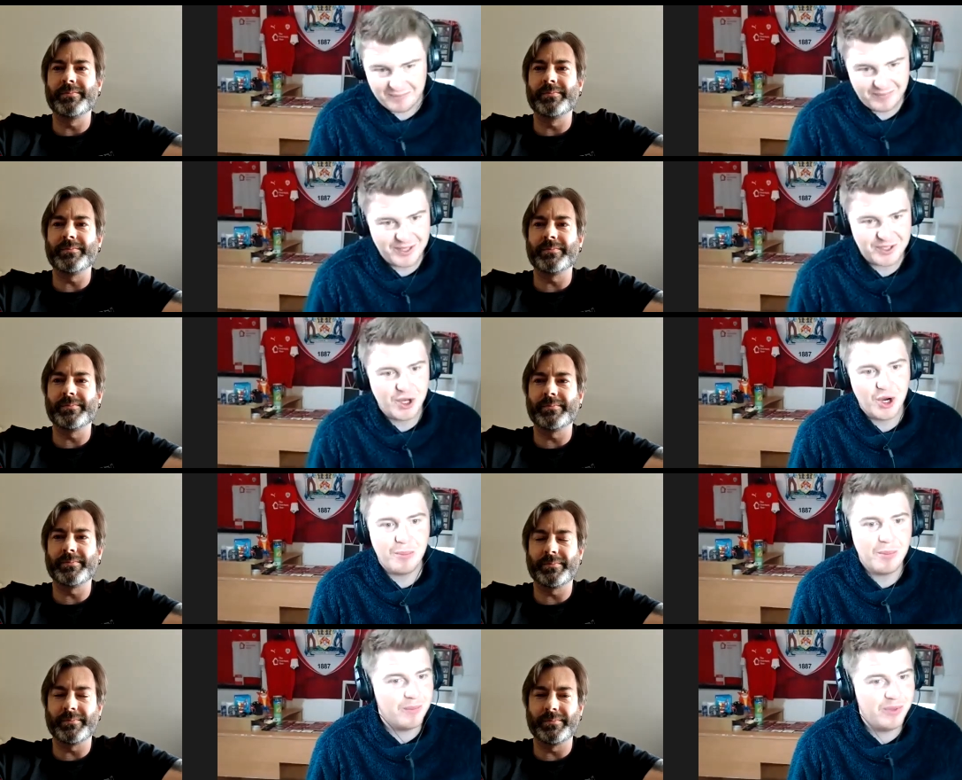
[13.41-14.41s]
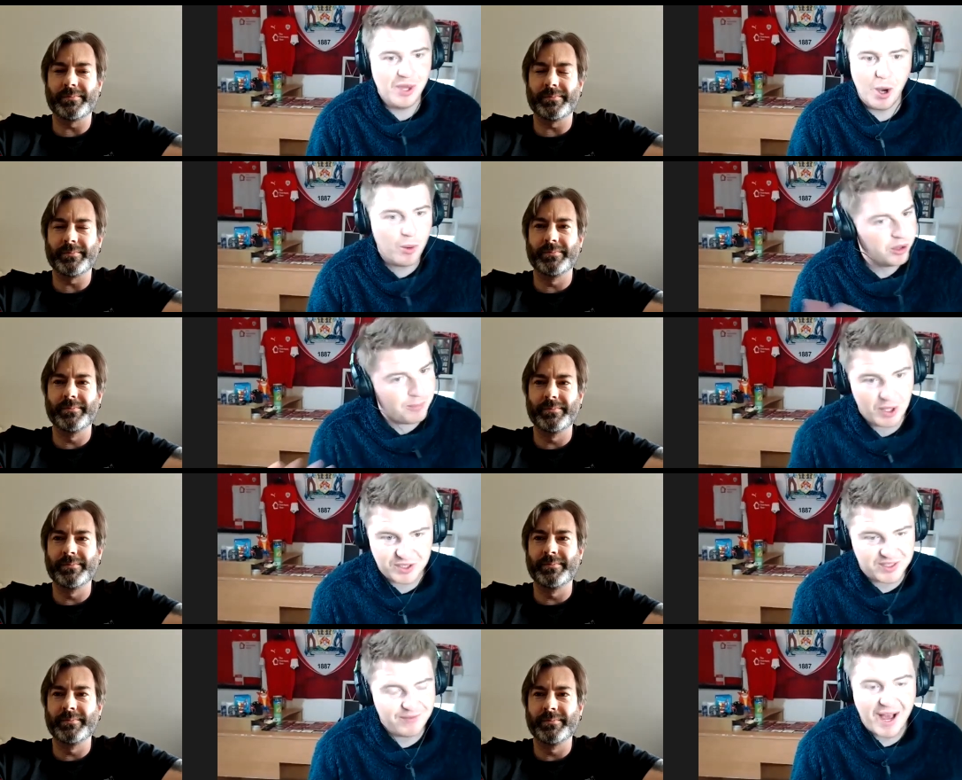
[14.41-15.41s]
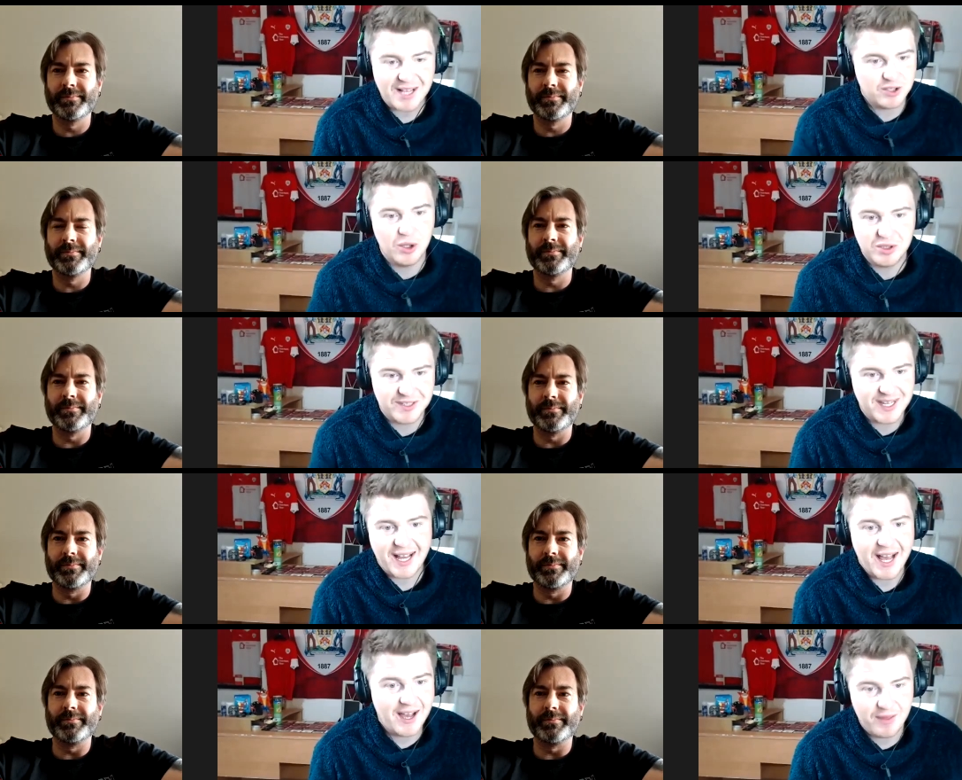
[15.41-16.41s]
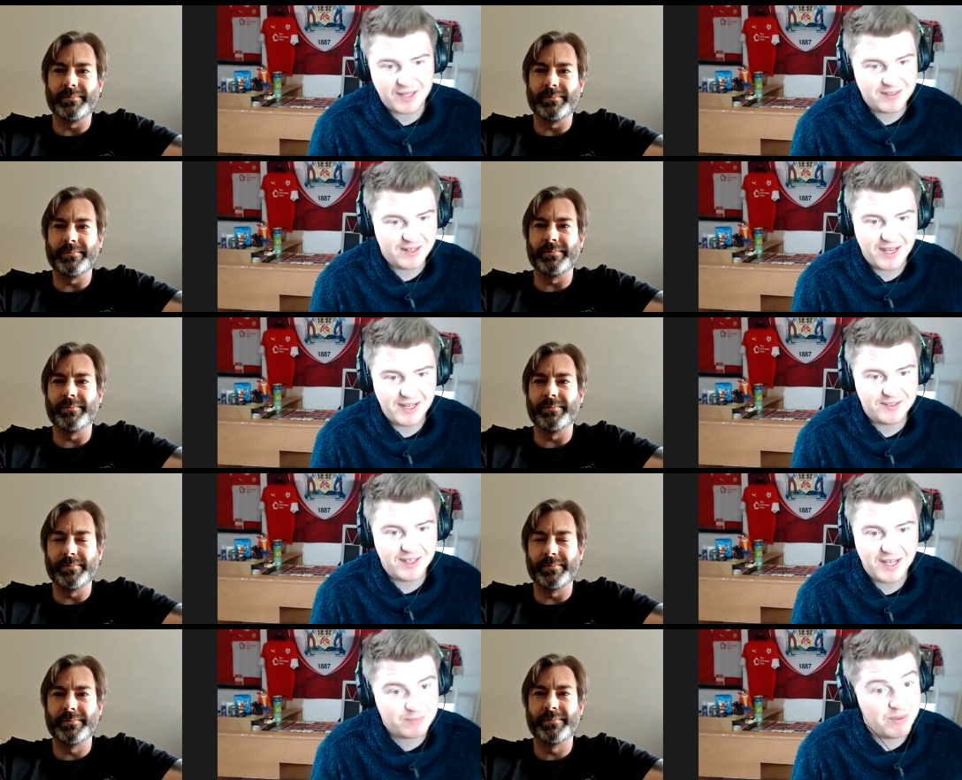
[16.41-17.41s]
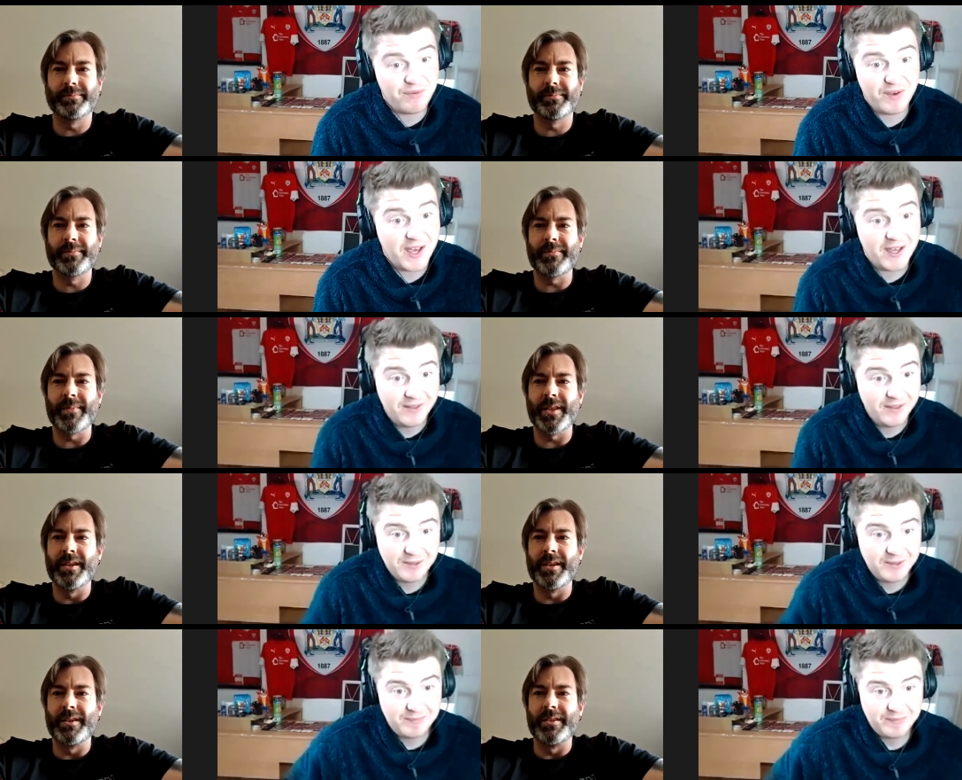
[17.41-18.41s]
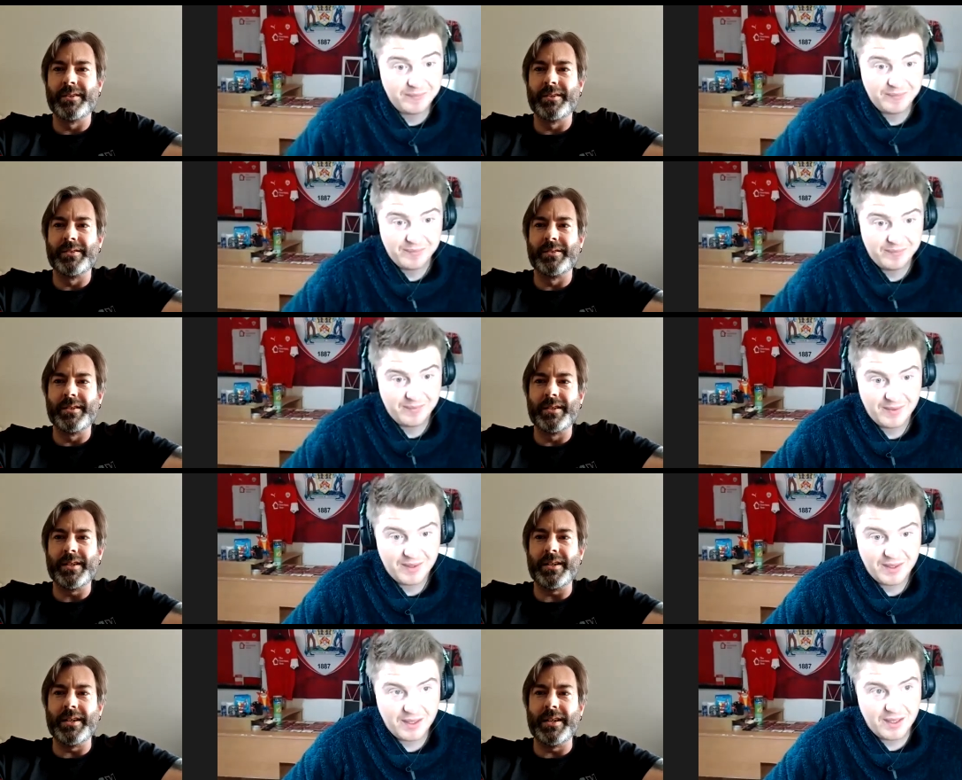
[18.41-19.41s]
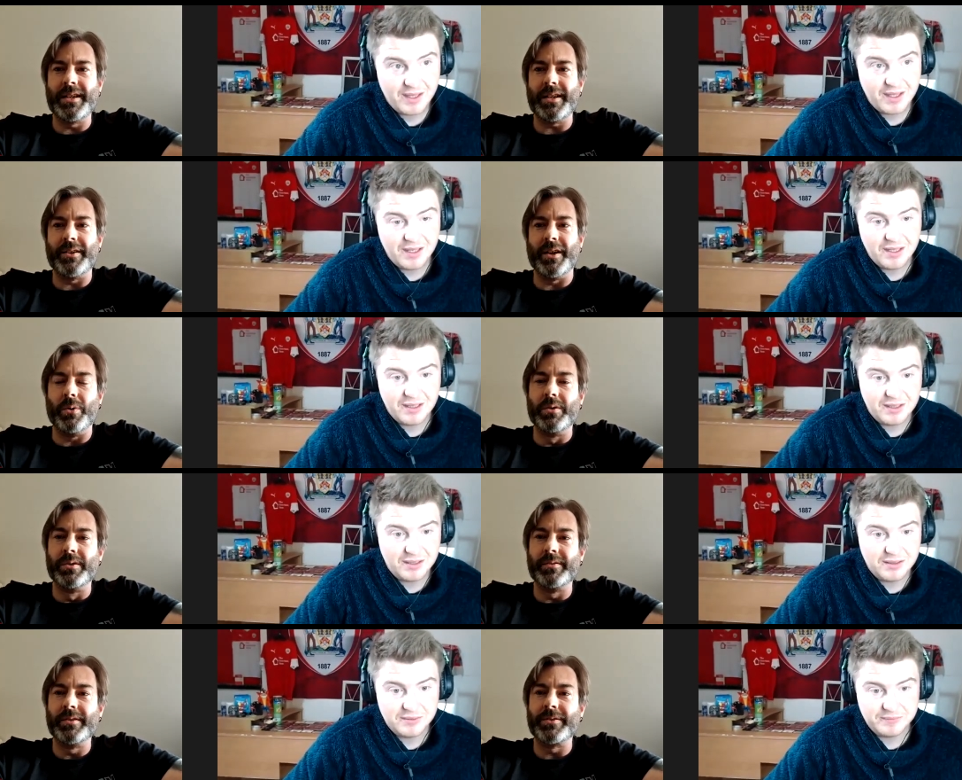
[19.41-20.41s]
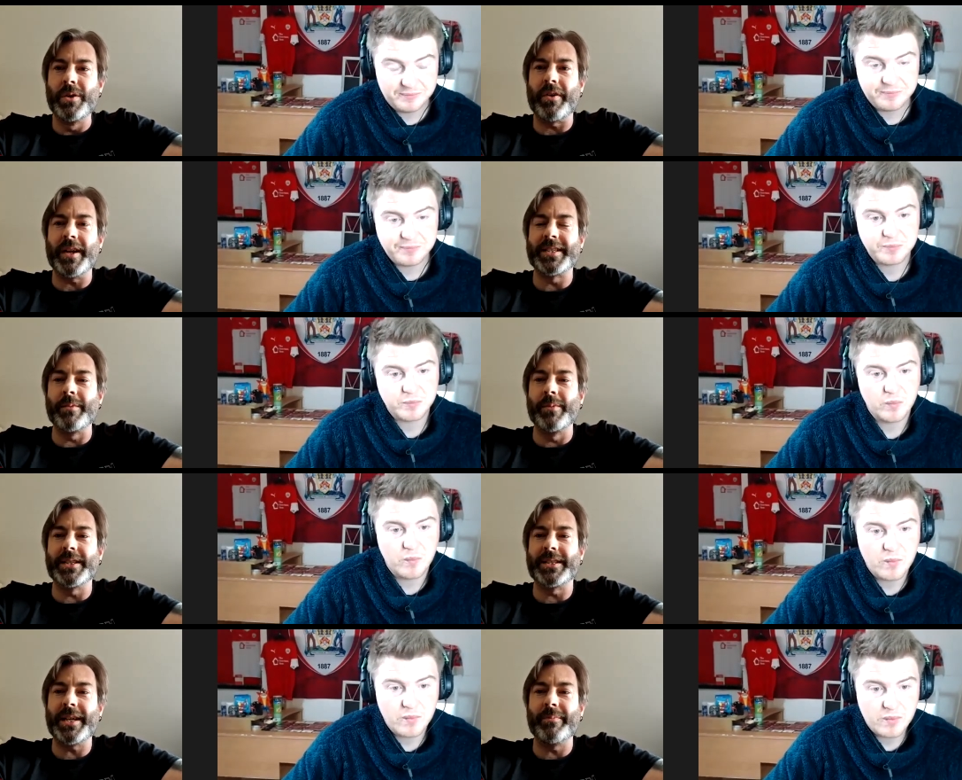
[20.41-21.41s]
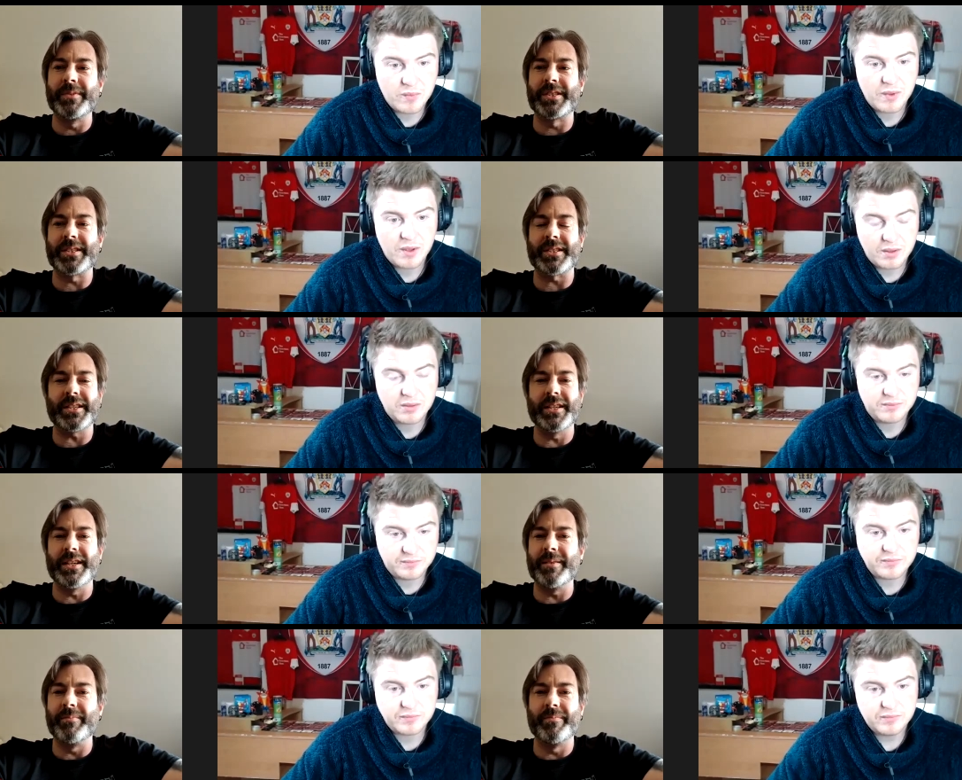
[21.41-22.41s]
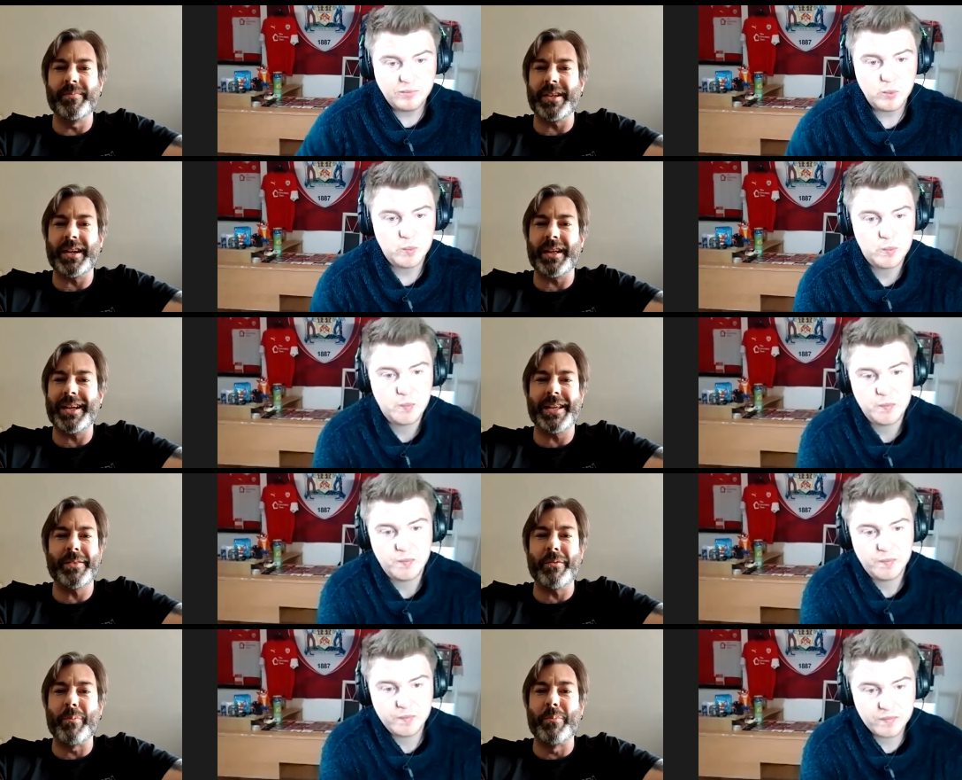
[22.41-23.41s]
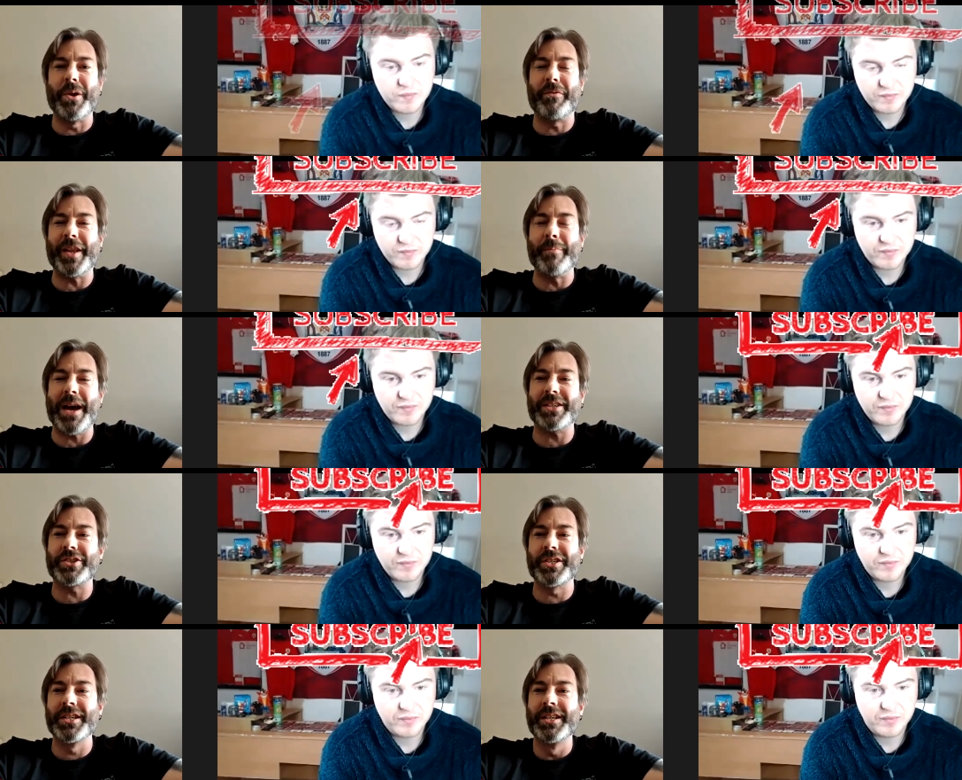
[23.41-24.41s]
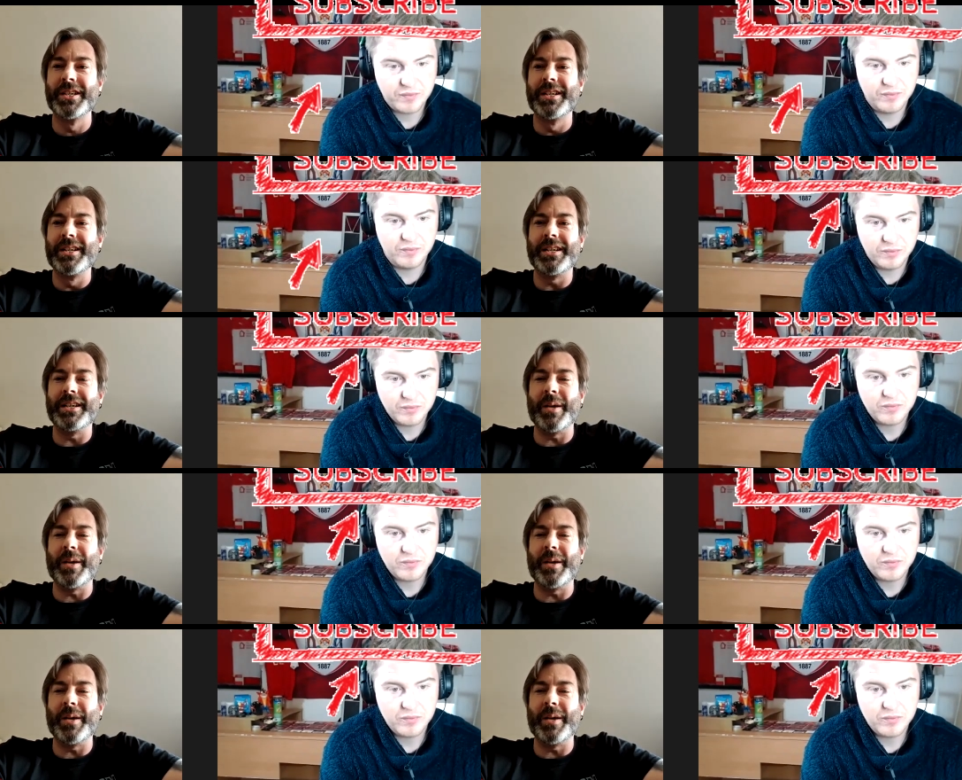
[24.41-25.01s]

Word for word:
Speaker 1: there's no no other positive at all to take out of that today, is there? Let's be fair.
Speaker 2: Uh, no, two very similar teams. Um, they were perfectly matched. Mm. Uh,